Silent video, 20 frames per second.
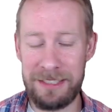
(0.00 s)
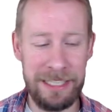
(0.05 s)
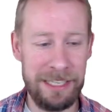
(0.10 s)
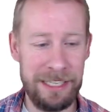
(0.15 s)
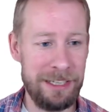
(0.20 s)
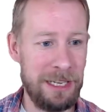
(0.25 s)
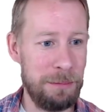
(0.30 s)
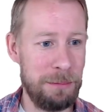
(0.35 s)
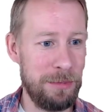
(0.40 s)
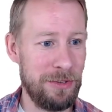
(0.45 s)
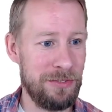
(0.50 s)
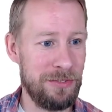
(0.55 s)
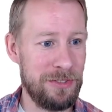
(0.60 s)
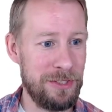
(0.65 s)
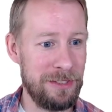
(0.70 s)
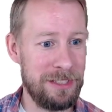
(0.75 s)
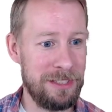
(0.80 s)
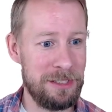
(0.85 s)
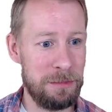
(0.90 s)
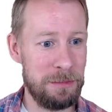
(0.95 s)
buffs
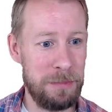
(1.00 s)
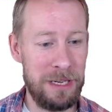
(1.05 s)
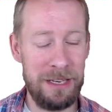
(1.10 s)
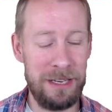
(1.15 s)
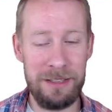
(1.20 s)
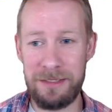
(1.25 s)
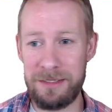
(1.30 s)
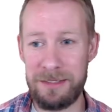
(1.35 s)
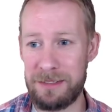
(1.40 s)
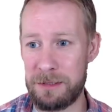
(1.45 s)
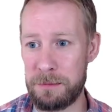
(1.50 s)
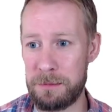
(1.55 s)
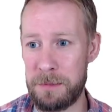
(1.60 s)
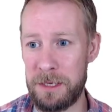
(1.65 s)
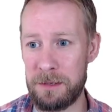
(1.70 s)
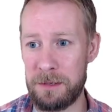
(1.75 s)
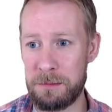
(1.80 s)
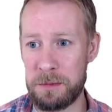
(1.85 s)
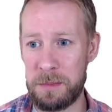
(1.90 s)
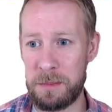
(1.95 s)
and the speed
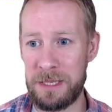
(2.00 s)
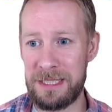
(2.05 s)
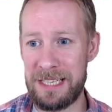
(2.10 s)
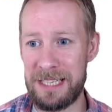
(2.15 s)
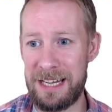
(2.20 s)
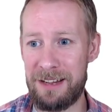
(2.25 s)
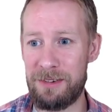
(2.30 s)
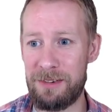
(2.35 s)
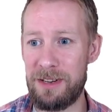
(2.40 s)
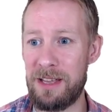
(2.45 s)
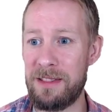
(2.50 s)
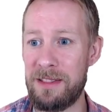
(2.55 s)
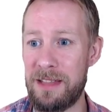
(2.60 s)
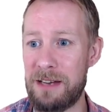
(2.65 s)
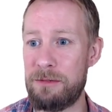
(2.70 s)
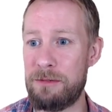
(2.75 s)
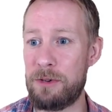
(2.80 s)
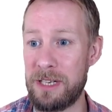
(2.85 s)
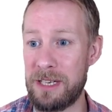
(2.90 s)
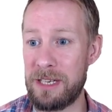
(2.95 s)
up, speed down, and
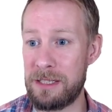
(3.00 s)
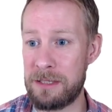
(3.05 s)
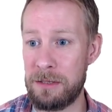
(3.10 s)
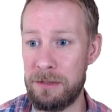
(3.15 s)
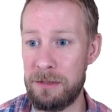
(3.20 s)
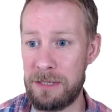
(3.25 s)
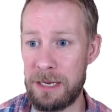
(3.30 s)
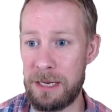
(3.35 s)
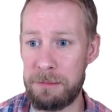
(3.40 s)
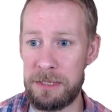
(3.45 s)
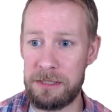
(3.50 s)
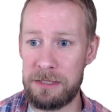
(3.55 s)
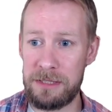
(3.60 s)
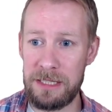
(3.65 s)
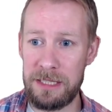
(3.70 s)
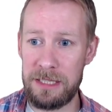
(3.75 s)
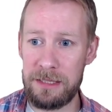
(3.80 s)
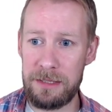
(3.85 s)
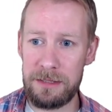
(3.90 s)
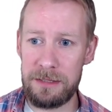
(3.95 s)
then running 2 damage
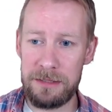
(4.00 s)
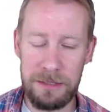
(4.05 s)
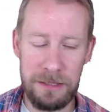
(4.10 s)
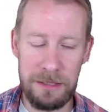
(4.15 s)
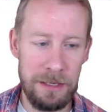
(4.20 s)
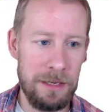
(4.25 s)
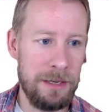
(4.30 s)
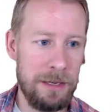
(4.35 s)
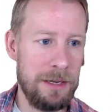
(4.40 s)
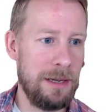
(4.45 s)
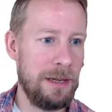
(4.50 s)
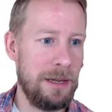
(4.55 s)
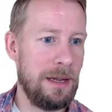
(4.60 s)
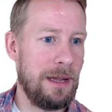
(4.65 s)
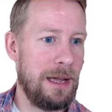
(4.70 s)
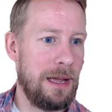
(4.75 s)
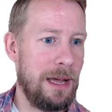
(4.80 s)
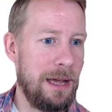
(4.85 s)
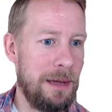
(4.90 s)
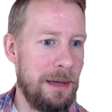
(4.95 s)
dealers.
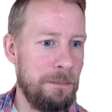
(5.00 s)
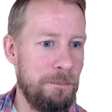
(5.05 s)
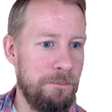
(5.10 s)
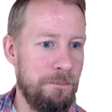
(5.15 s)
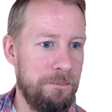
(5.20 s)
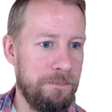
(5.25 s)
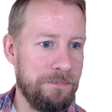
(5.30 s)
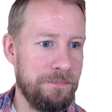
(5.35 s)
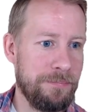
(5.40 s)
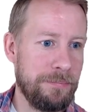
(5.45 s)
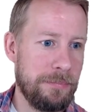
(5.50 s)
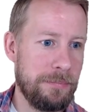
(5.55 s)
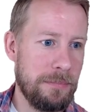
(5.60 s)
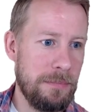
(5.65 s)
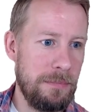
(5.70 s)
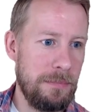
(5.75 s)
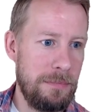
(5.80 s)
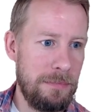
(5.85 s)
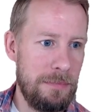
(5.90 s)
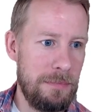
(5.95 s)

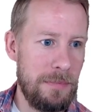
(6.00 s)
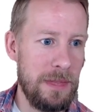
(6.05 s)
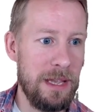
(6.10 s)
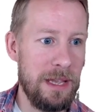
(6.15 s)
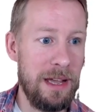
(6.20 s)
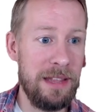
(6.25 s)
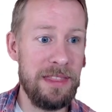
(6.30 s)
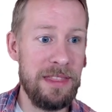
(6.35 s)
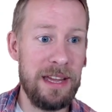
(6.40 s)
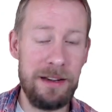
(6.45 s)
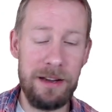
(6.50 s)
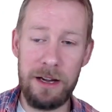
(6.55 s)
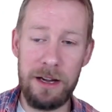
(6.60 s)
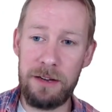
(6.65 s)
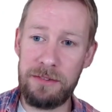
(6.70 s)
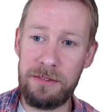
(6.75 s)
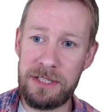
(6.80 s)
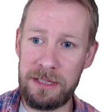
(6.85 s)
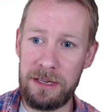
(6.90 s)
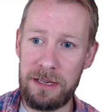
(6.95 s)
And then
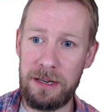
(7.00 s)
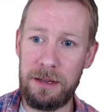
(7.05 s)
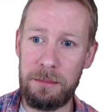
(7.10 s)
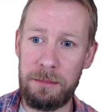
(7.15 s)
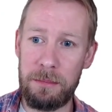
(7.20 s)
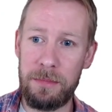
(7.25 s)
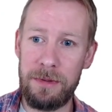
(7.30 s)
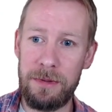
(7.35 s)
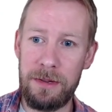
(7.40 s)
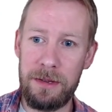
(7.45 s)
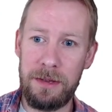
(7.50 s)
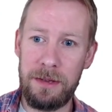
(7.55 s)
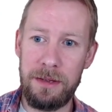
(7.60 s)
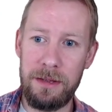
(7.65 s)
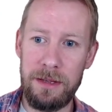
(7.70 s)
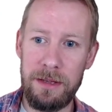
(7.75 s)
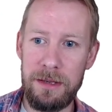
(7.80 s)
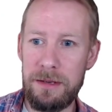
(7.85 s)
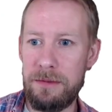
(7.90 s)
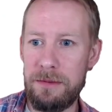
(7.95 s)
over time,
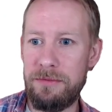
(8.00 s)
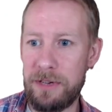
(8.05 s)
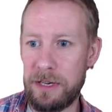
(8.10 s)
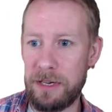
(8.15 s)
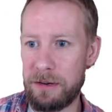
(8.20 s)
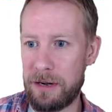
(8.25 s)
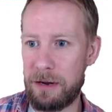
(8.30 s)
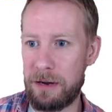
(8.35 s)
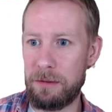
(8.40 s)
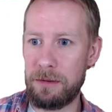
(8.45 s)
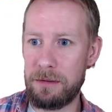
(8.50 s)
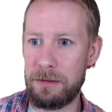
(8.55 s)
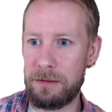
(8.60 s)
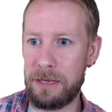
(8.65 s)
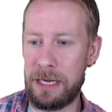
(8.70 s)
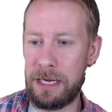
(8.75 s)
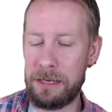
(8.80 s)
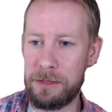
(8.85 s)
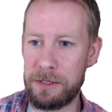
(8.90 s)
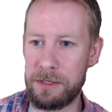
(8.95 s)
you figure out
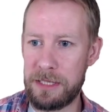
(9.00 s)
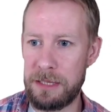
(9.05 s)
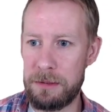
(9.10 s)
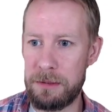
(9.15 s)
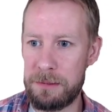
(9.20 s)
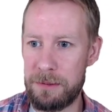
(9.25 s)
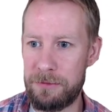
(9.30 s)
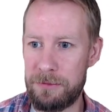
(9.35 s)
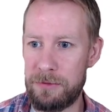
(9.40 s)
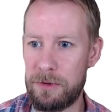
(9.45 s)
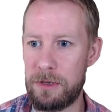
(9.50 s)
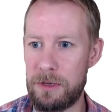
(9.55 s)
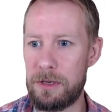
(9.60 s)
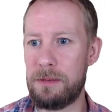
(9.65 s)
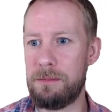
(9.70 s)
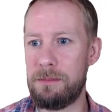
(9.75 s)
how your teams perform, your